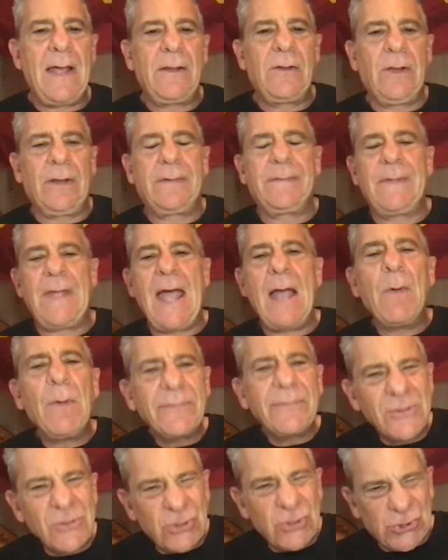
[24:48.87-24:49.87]
Look, I
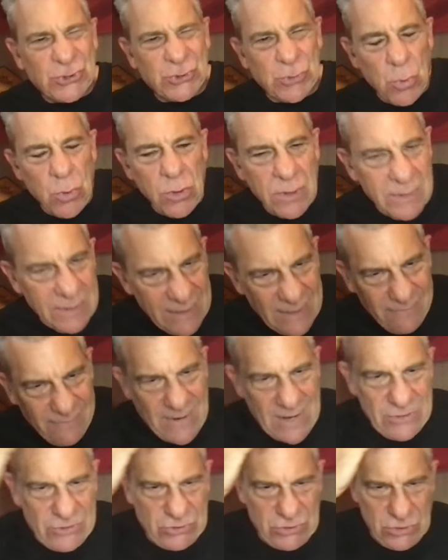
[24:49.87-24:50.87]
wasn't sure
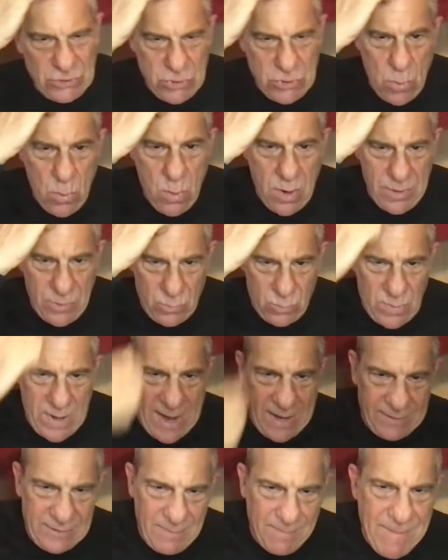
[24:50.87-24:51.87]
if I should go on a
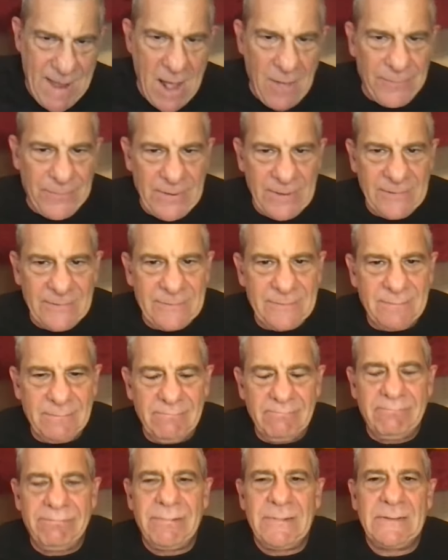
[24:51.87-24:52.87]
rant about this,
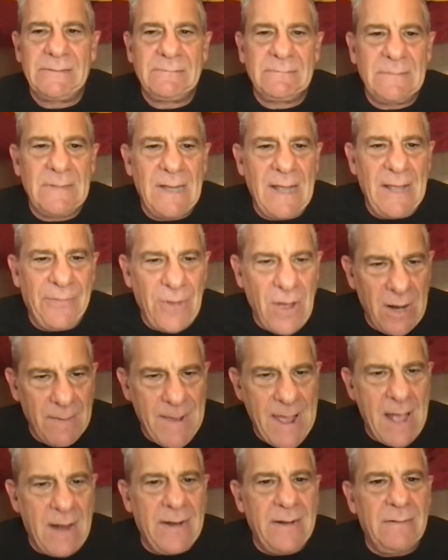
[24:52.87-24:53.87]
but I thought
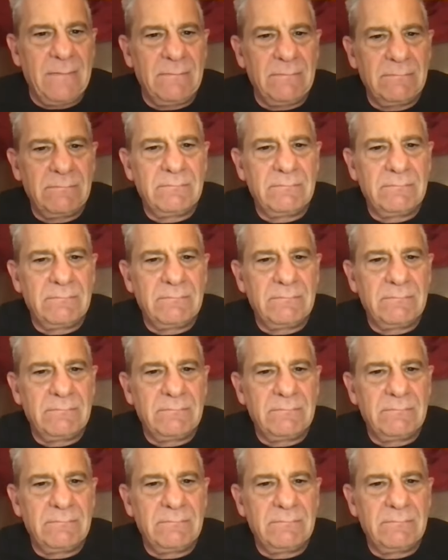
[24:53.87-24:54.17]
about it.